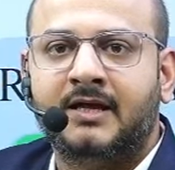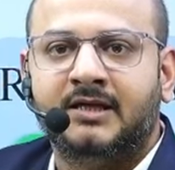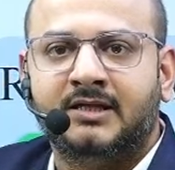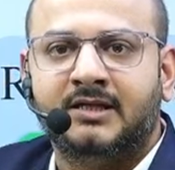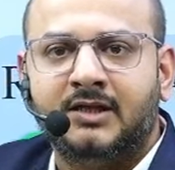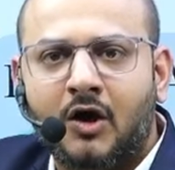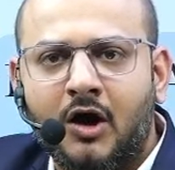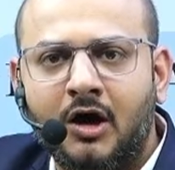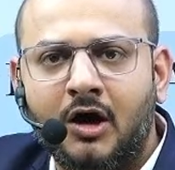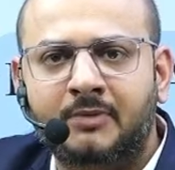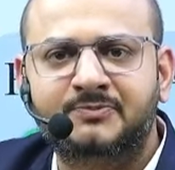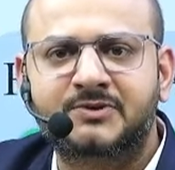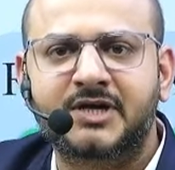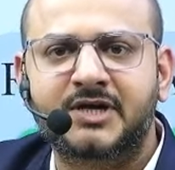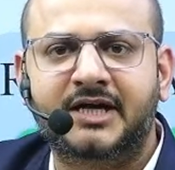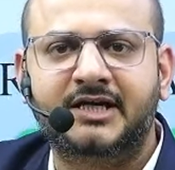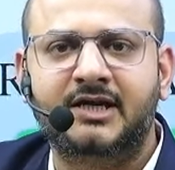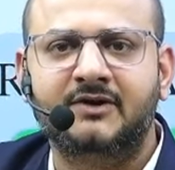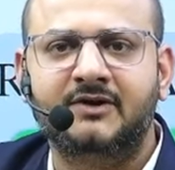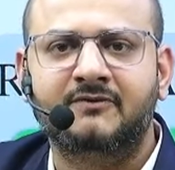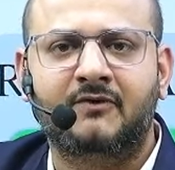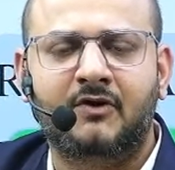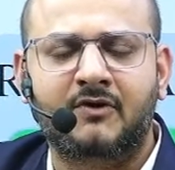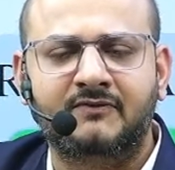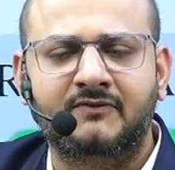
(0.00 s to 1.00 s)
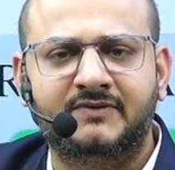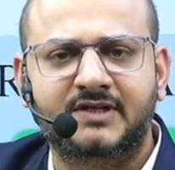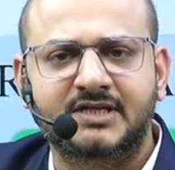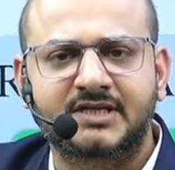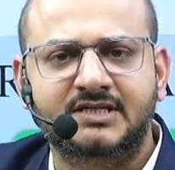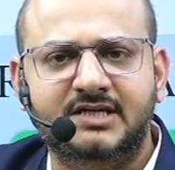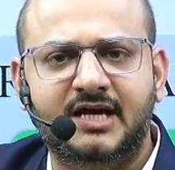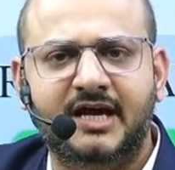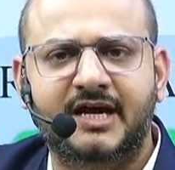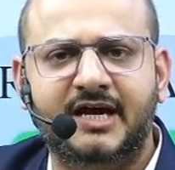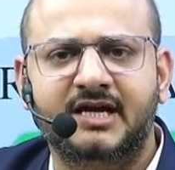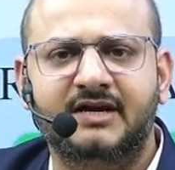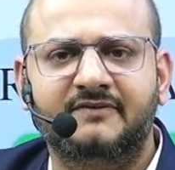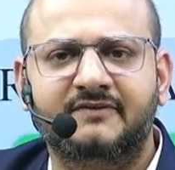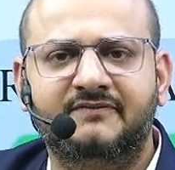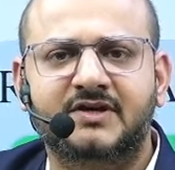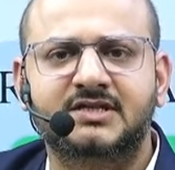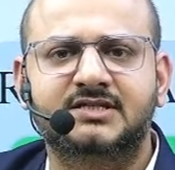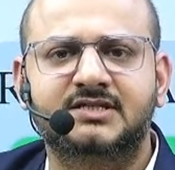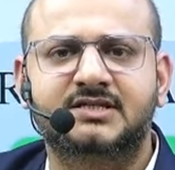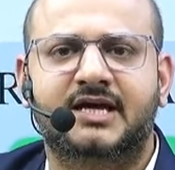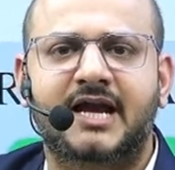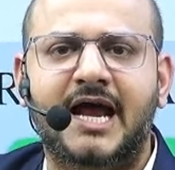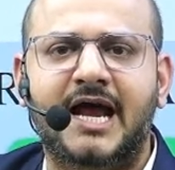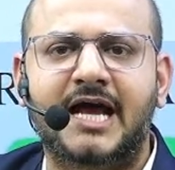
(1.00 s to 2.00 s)
objective of this current affairs
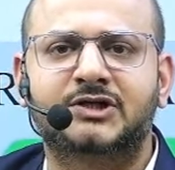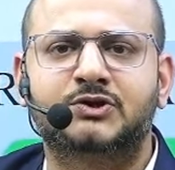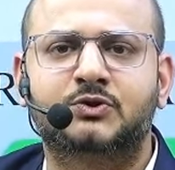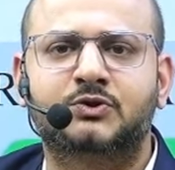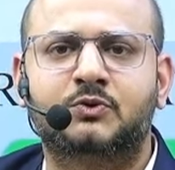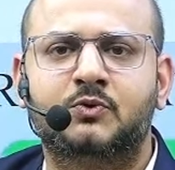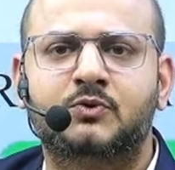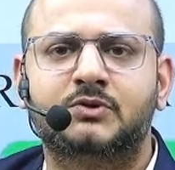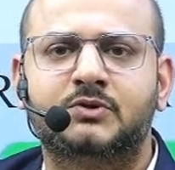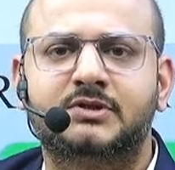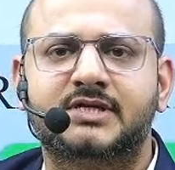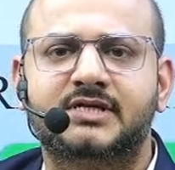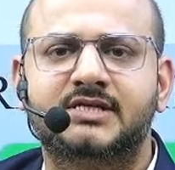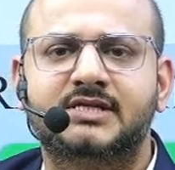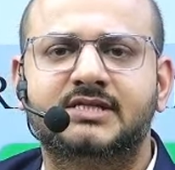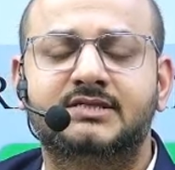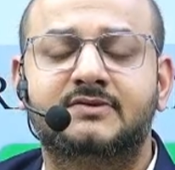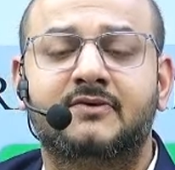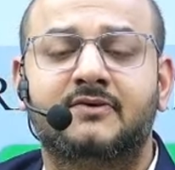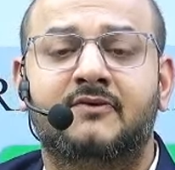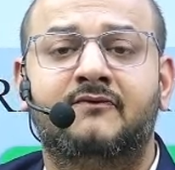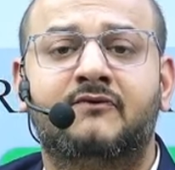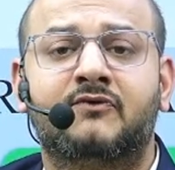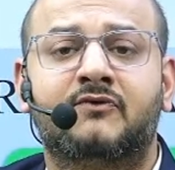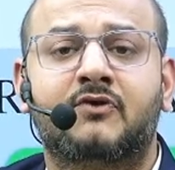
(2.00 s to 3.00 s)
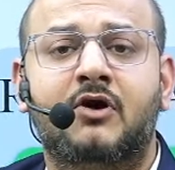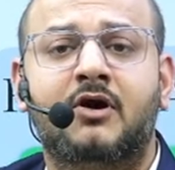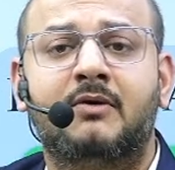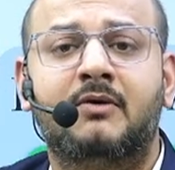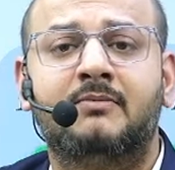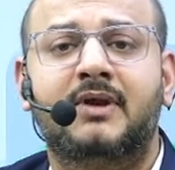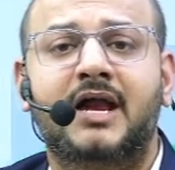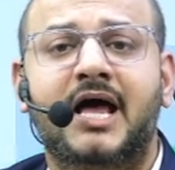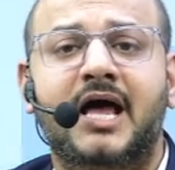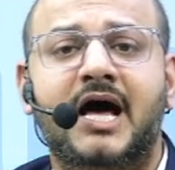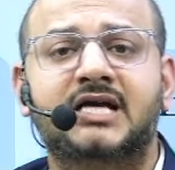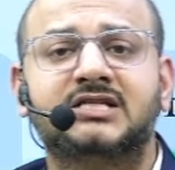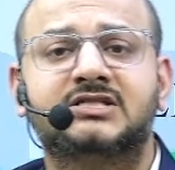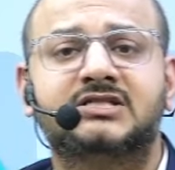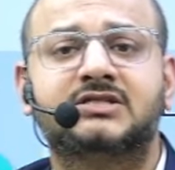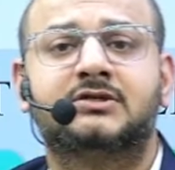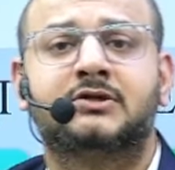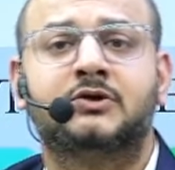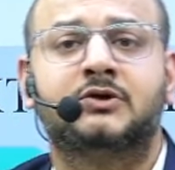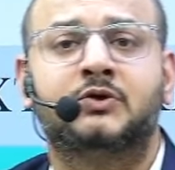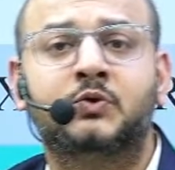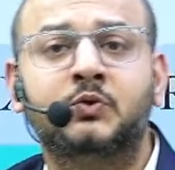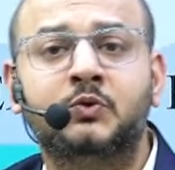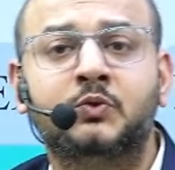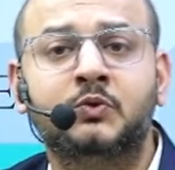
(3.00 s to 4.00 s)
crash course is from last
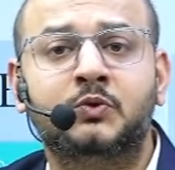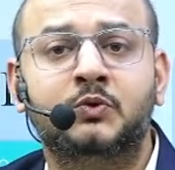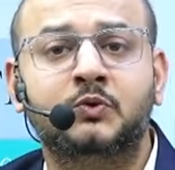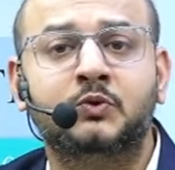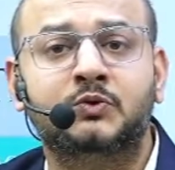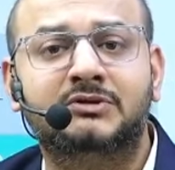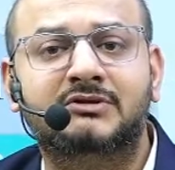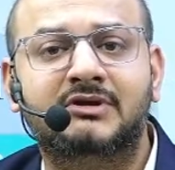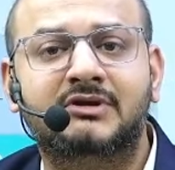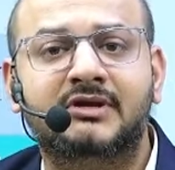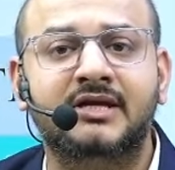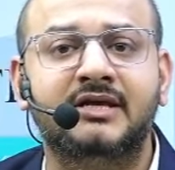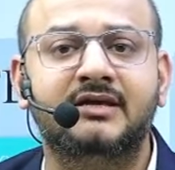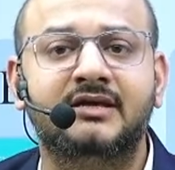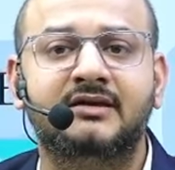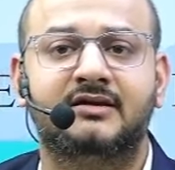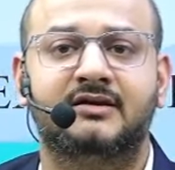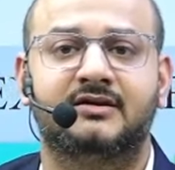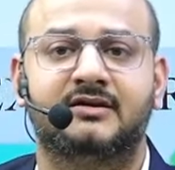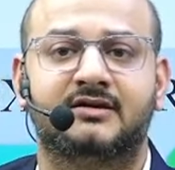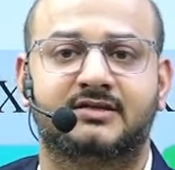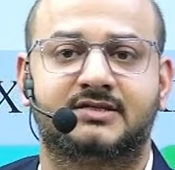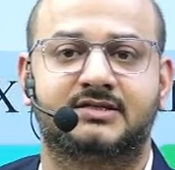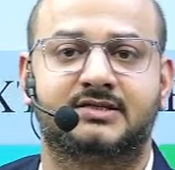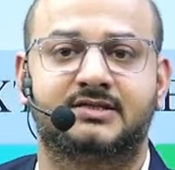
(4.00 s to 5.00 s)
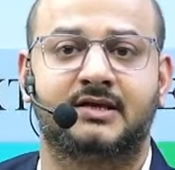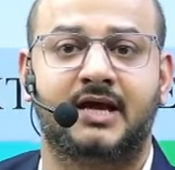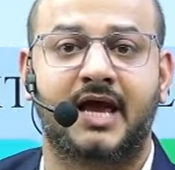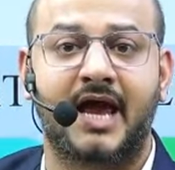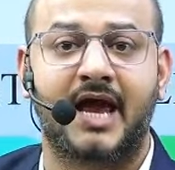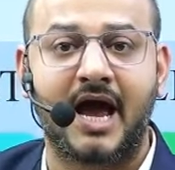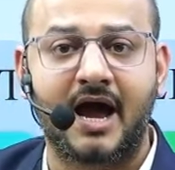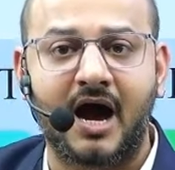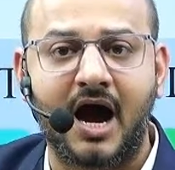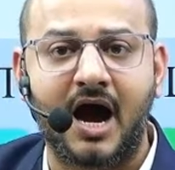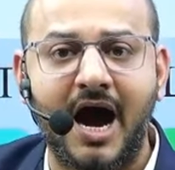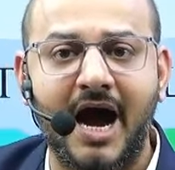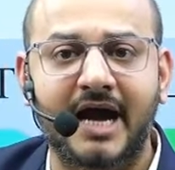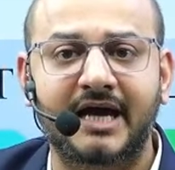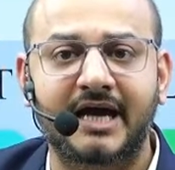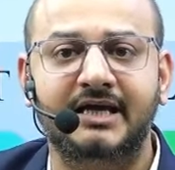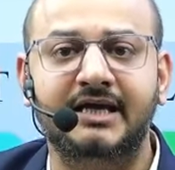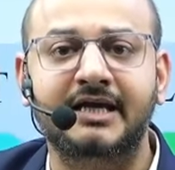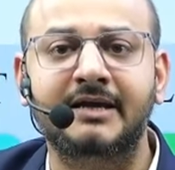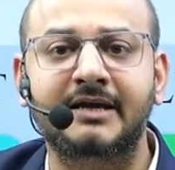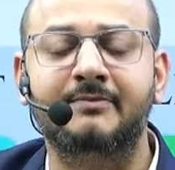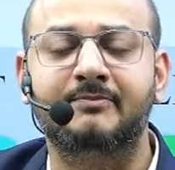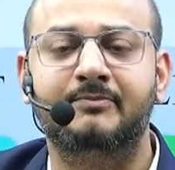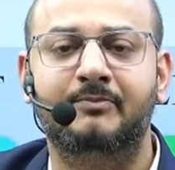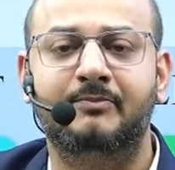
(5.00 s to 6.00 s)
2 to 3 years. Highly
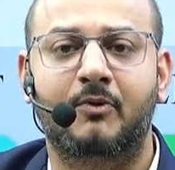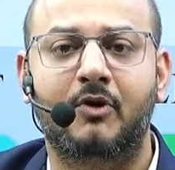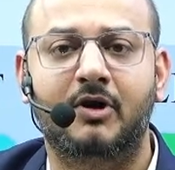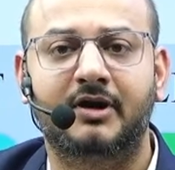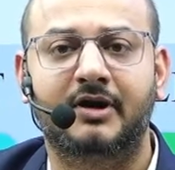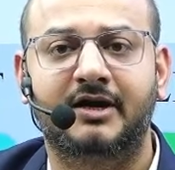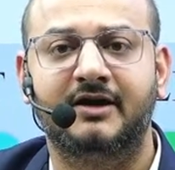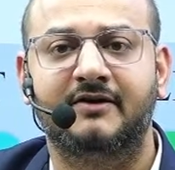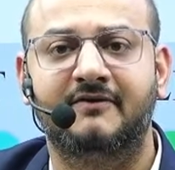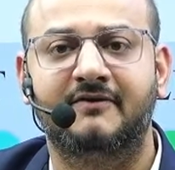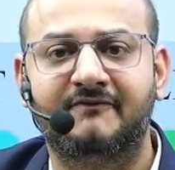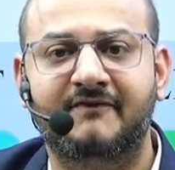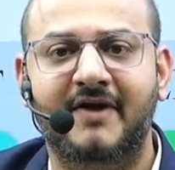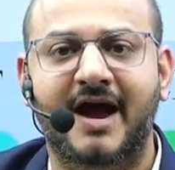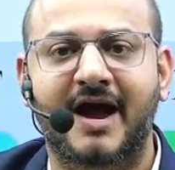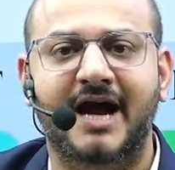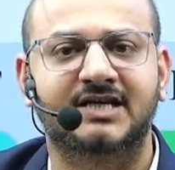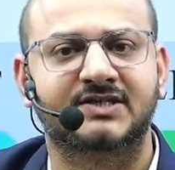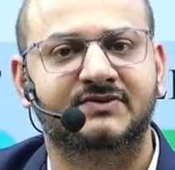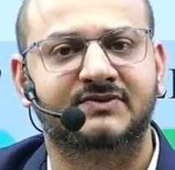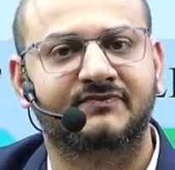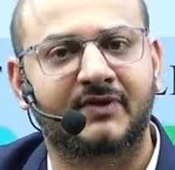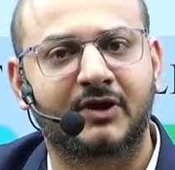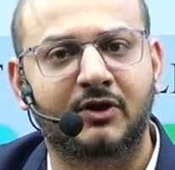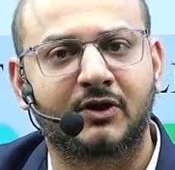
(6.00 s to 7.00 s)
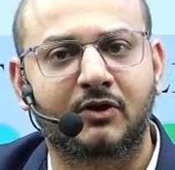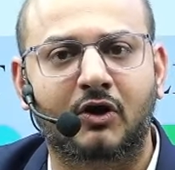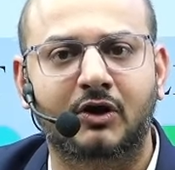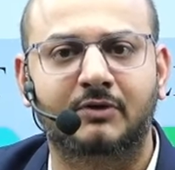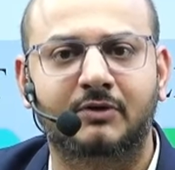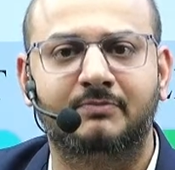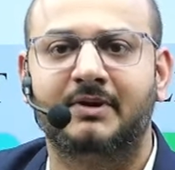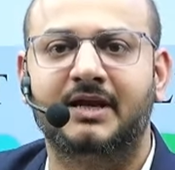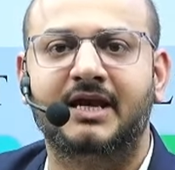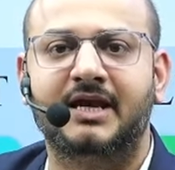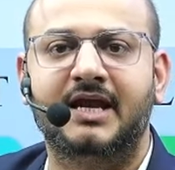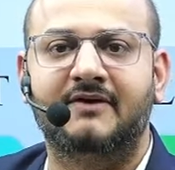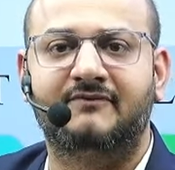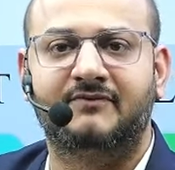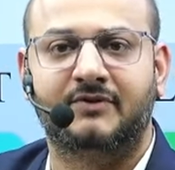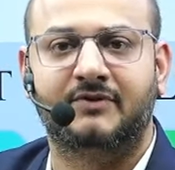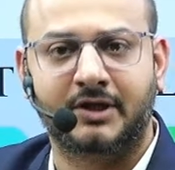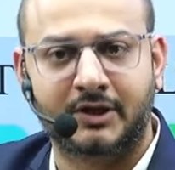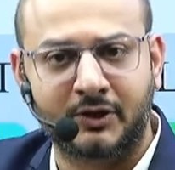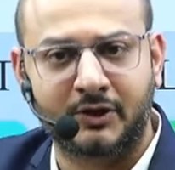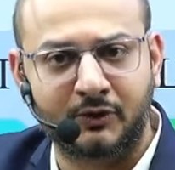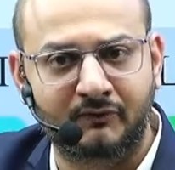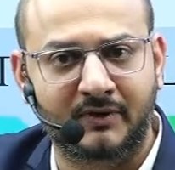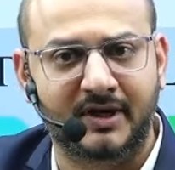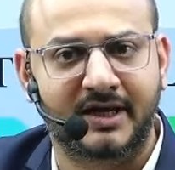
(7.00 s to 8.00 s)
important facts will not be left.
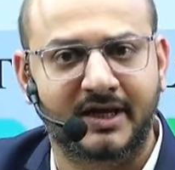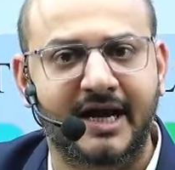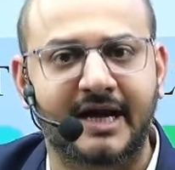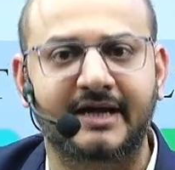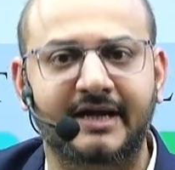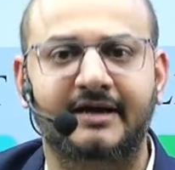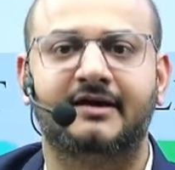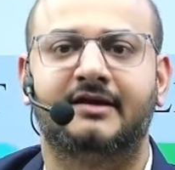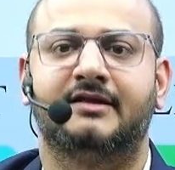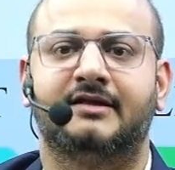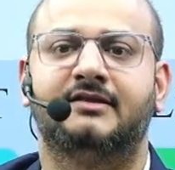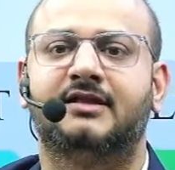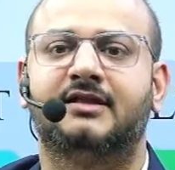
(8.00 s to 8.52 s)
You will get it in the